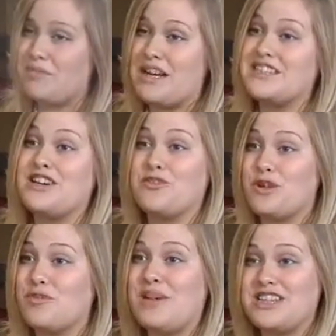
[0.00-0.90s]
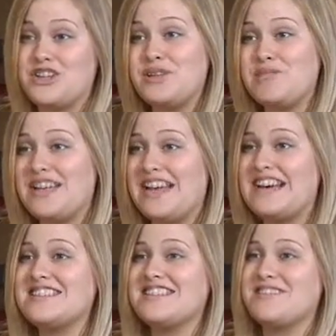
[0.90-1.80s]
not done with my treatment
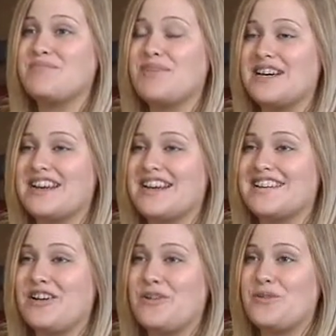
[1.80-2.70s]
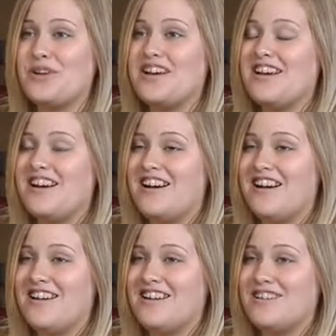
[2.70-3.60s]
yet, but I know
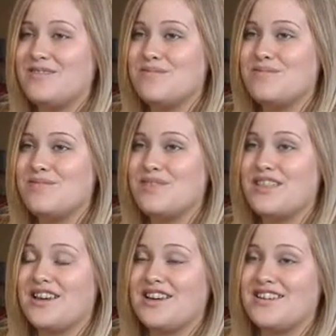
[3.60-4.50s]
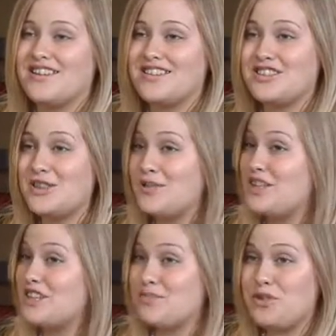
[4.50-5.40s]
the tooth
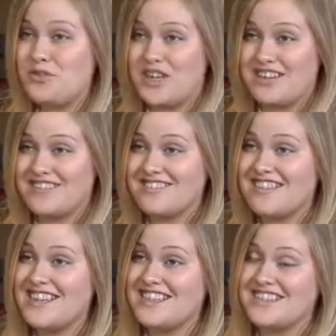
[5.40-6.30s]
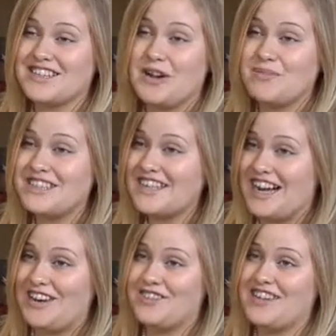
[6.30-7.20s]
is moving. It is coming
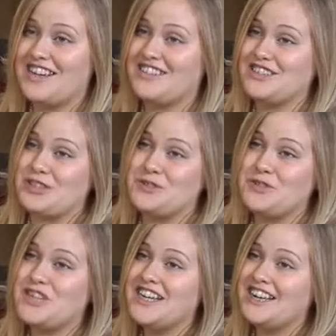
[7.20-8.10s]
down, and soon